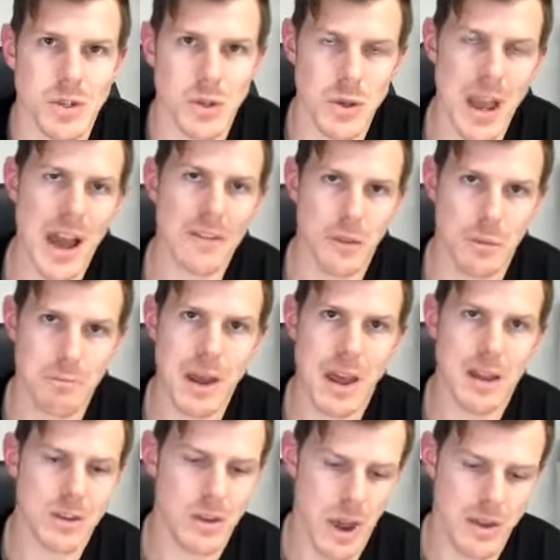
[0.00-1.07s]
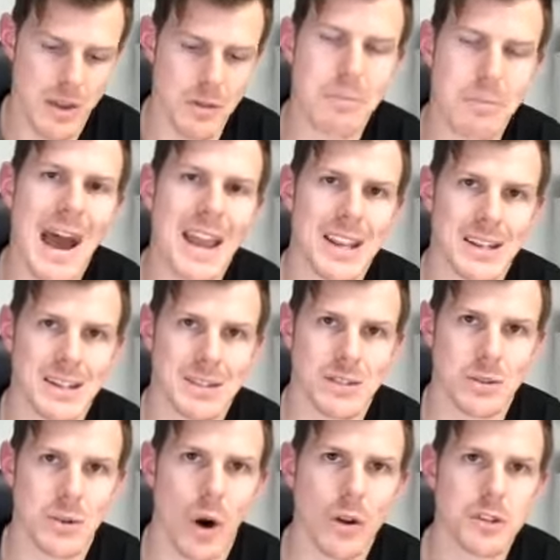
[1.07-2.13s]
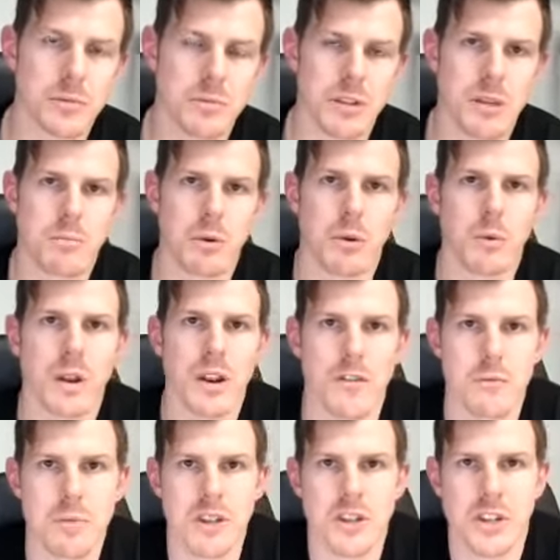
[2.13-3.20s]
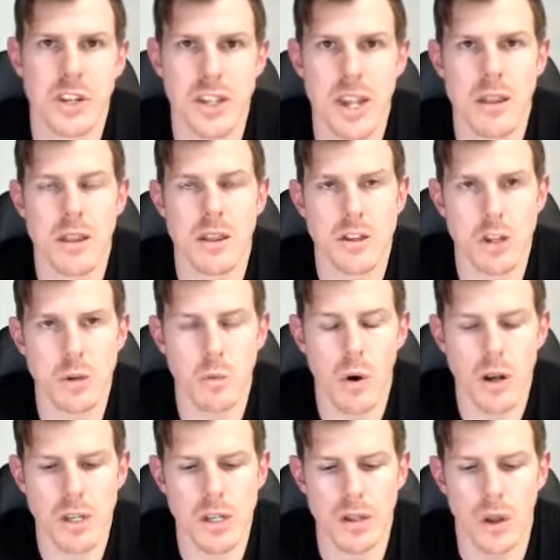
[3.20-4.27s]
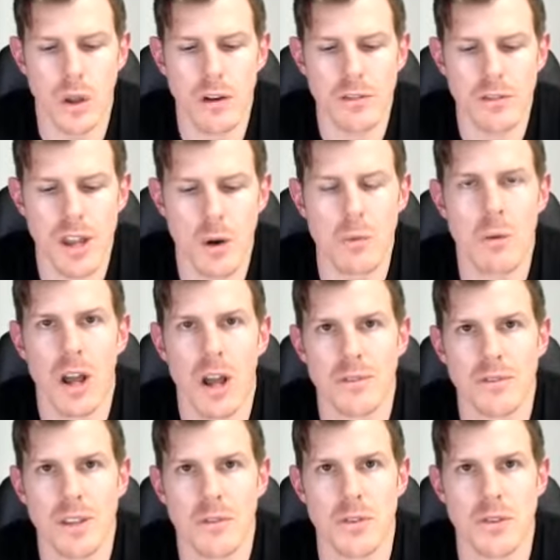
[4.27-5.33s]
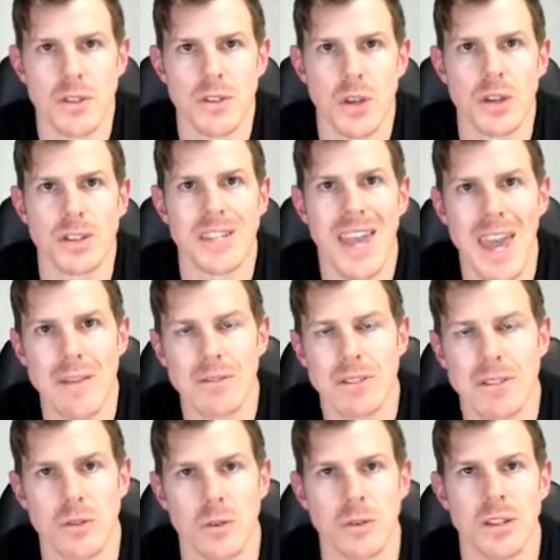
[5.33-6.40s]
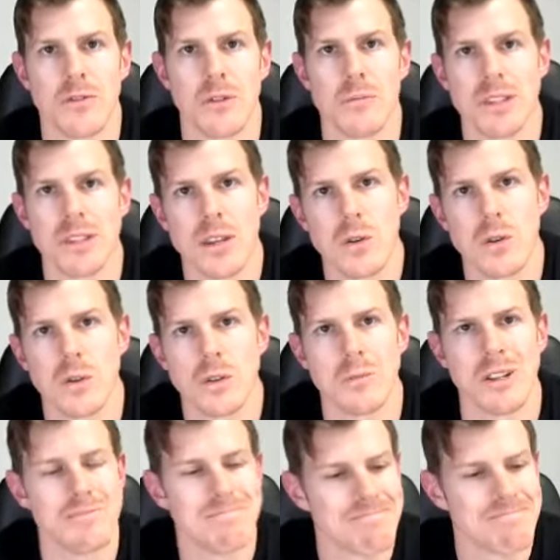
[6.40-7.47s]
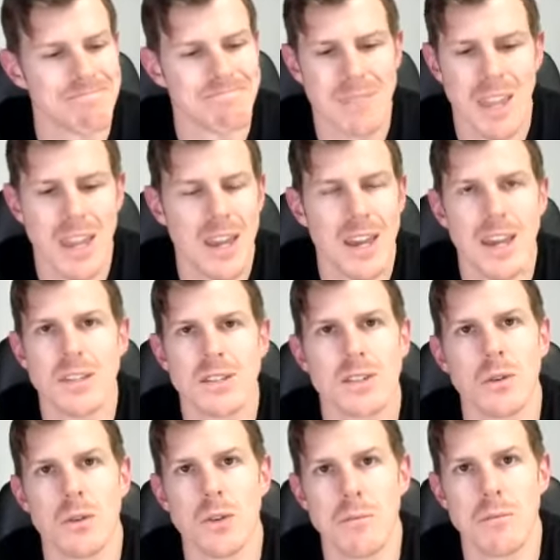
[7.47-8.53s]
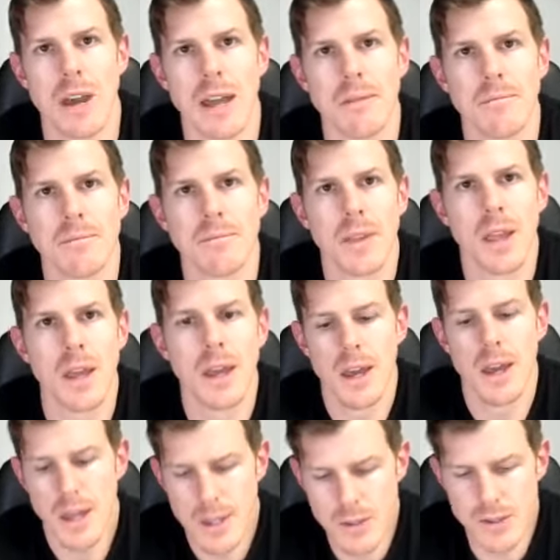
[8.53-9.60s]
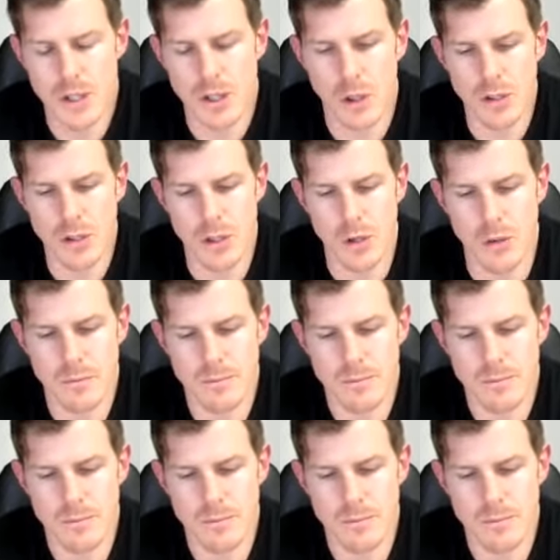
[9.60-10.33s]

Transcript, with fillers: You have the you have the paint to ultimately put whatever picture together that you want in your life. Now, we might have different sized canvases or different materials, but it's still you, man. It's still on you.